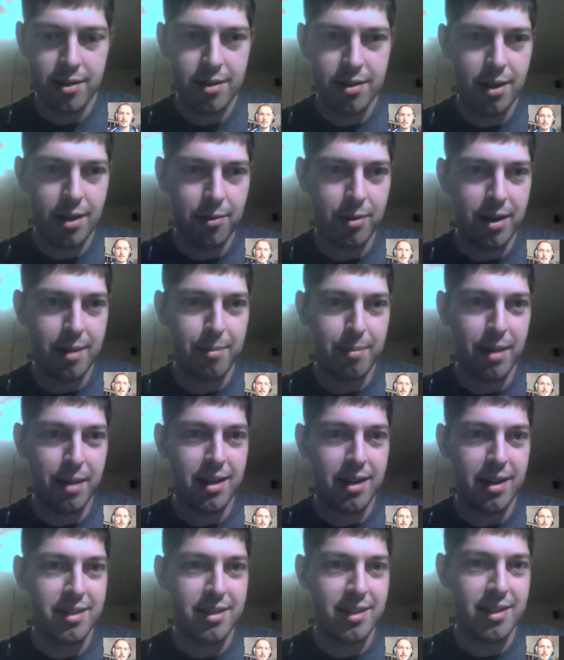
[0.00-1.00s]
Is that why I'm not
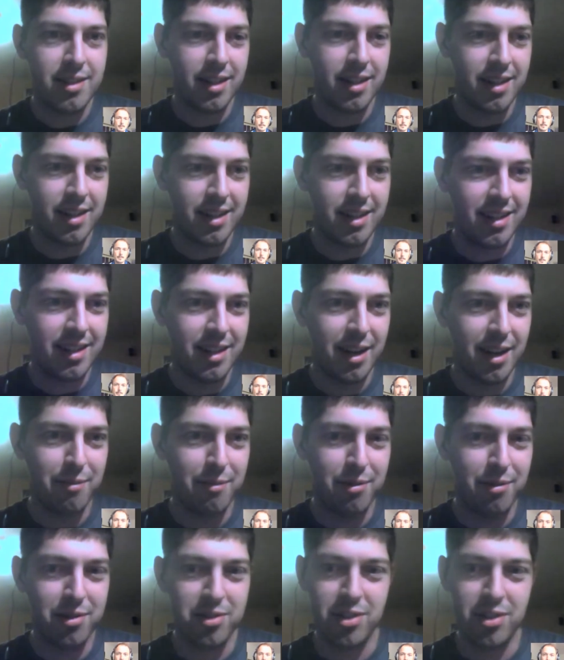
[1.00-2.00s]
seeing any
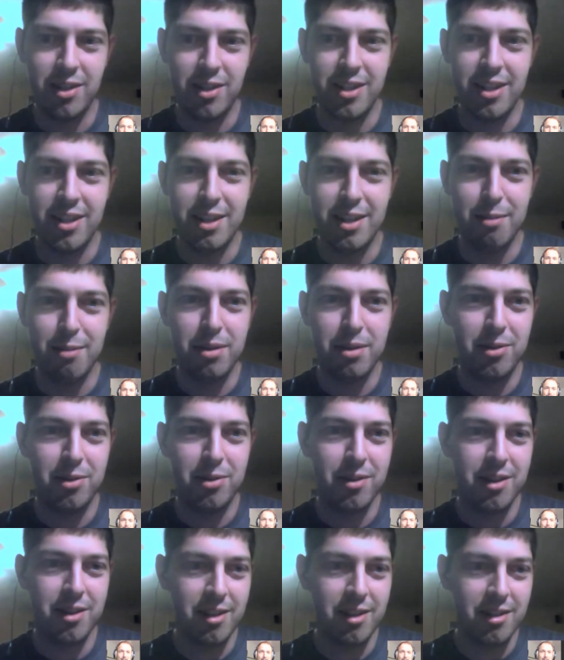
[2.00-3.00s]
conversation in the Ubuntu
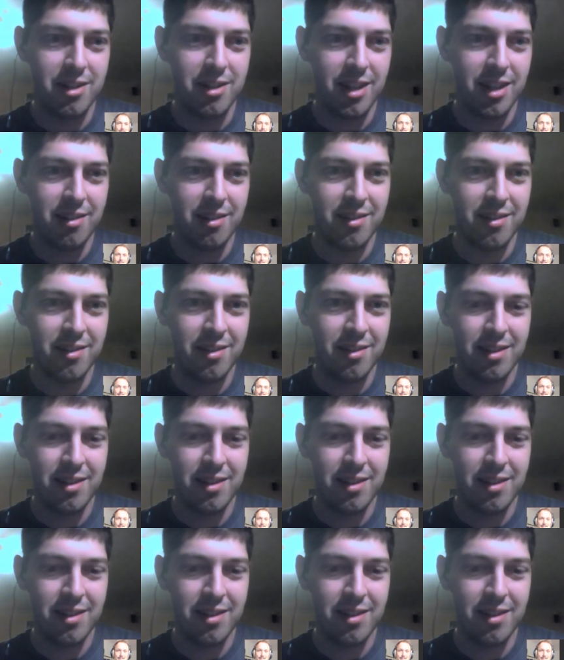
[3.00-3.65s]
on Air channel?